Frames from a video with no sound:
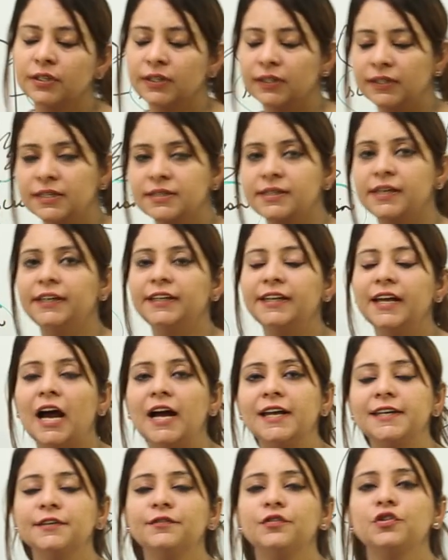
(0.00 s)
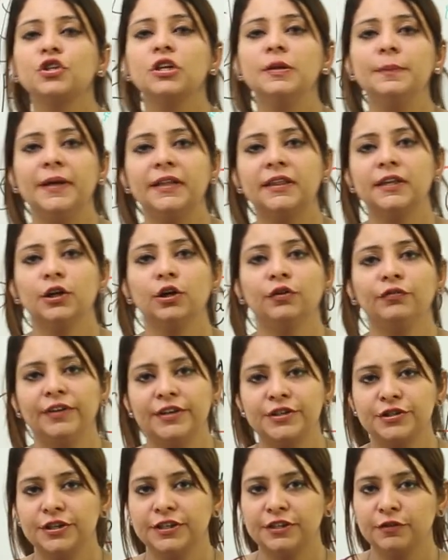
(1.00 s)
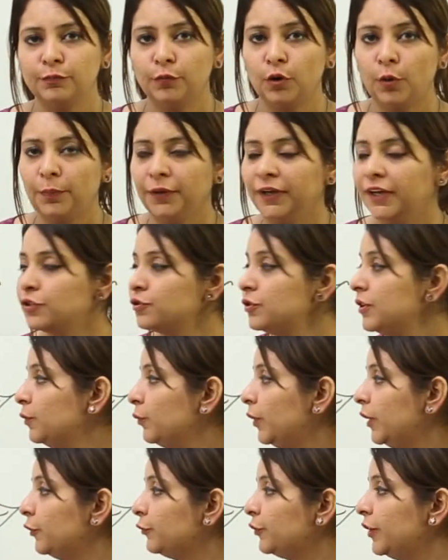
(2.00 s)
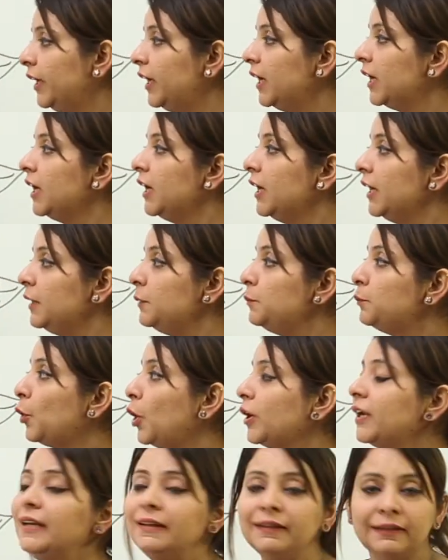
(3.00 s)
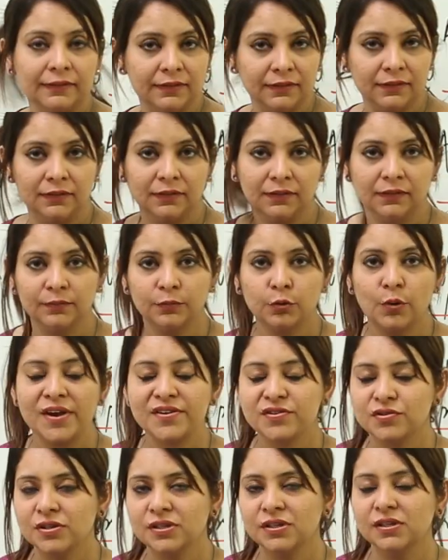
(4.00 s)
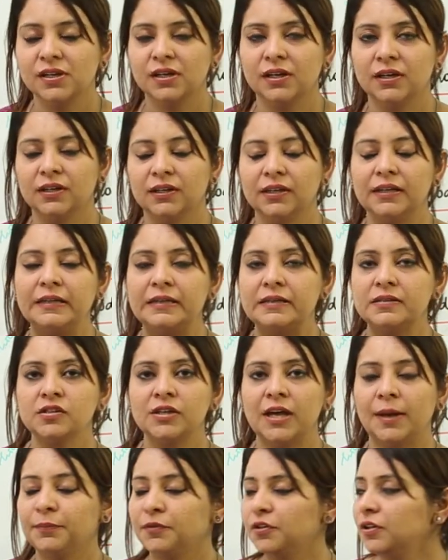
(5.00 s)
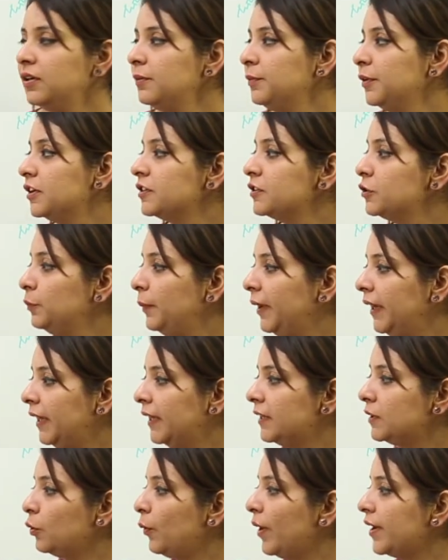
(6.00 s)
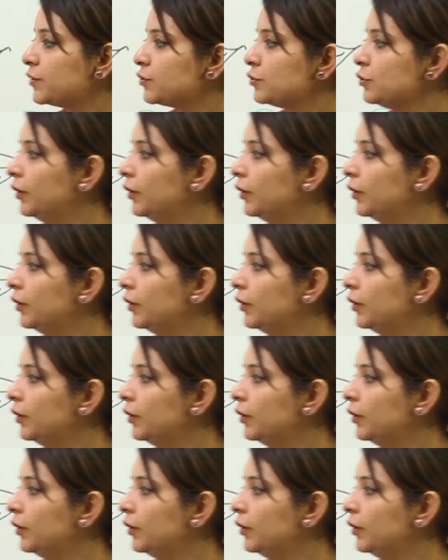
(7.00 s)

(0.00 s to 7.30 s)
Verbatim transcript: uh, this thing, the artificial method of vegetative propagation and one of the important uh, question uh, in this chapter because you may get a question